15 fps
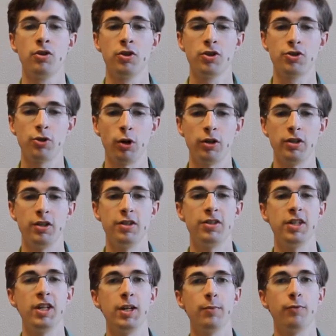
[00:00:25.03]
started a
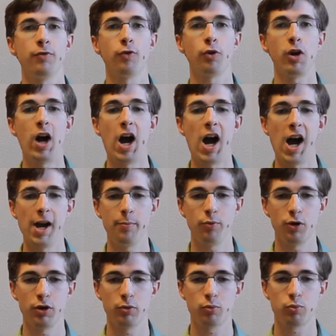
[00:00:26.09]
team for a
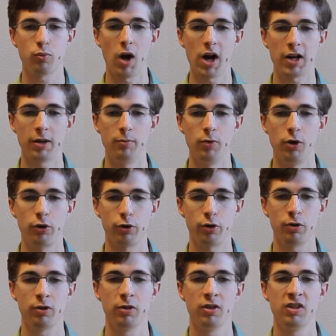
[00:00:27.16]
hybrid rocket
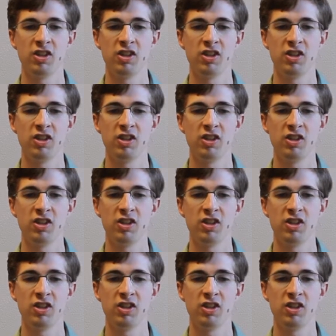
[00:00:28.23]
motor